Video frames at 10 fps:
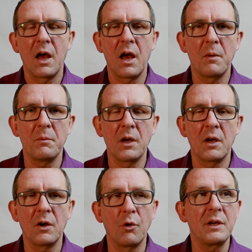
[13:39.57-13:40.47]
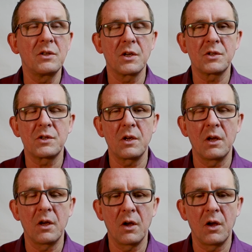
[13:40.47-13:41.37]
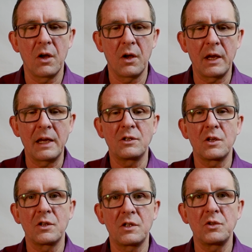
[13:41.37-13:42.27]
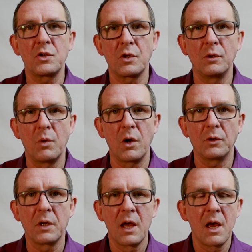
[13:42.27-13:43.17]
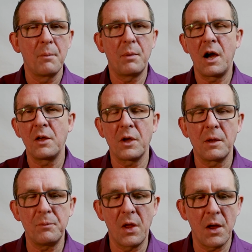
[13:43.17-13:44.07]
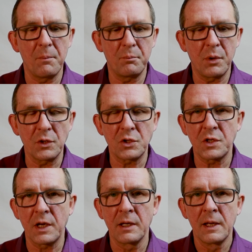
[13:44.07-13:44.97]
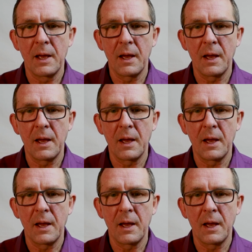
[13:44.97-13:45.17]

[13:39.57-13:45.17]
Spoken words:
or into the digital world by the purchasing